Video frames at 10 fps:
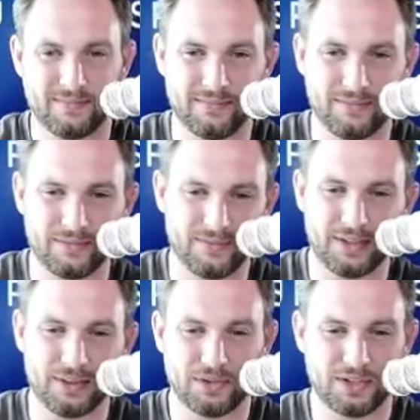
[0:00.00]

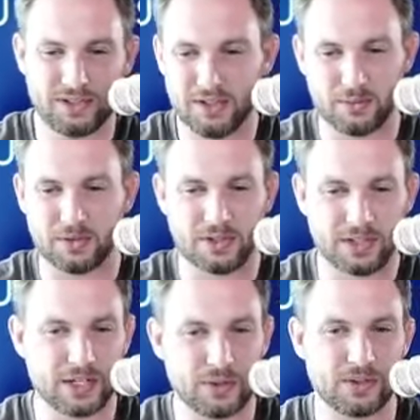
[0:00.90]
we're just going
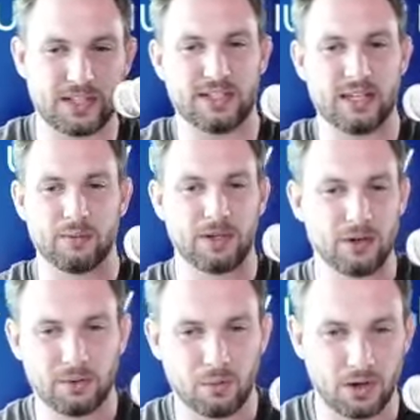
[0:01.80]
to use LinkedIn. We know
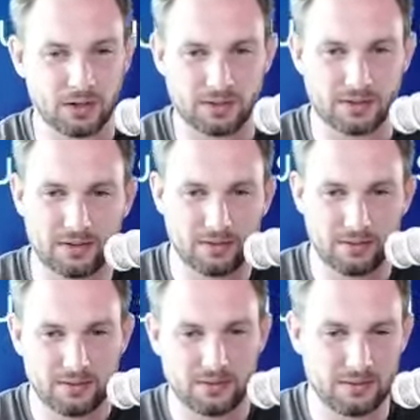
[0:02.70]
it works.
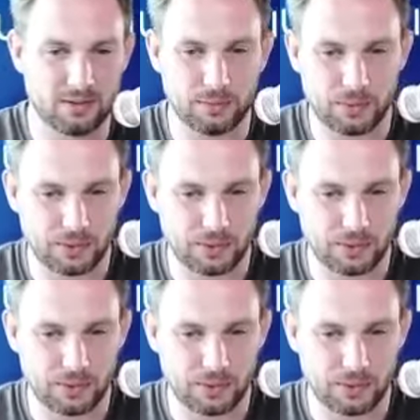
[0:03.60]
We